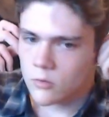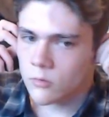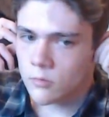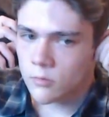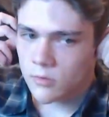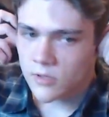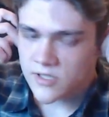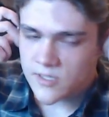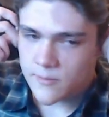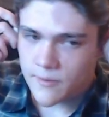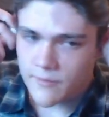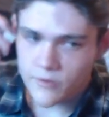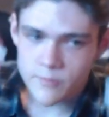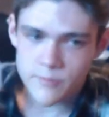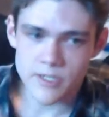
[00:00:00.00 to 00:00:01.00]
What's up,
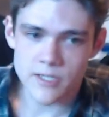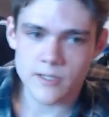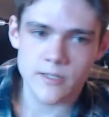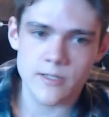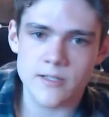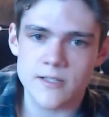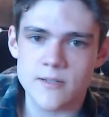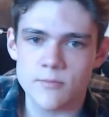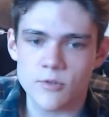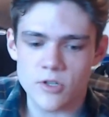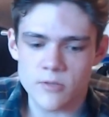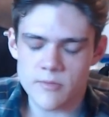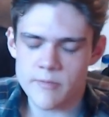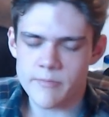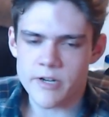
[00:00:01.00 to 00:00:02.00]
everybody? It's your
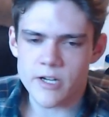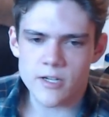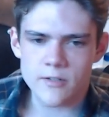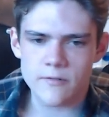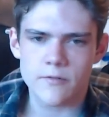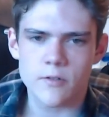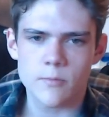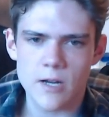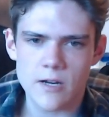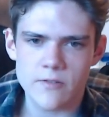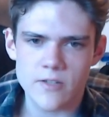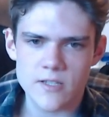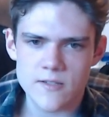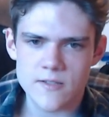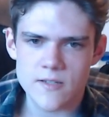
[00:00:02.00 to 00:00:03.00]
boy Liam here. For
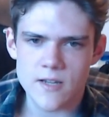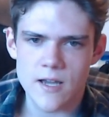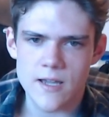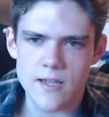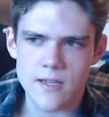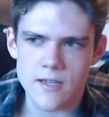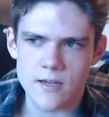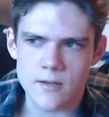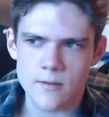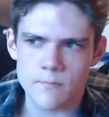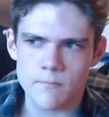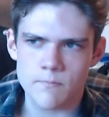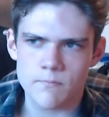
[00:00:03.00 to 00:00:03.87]
breakfast, I, um...